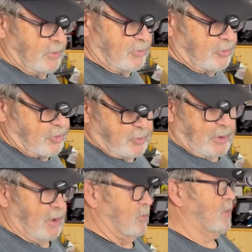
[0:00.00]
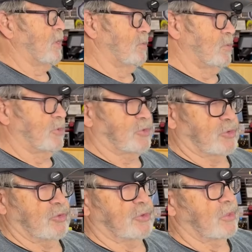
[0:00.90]
This is your speedometer cable. This
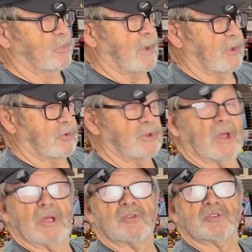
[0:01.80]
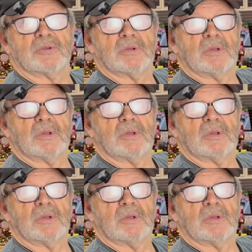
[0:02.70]
screws into the back of your dash.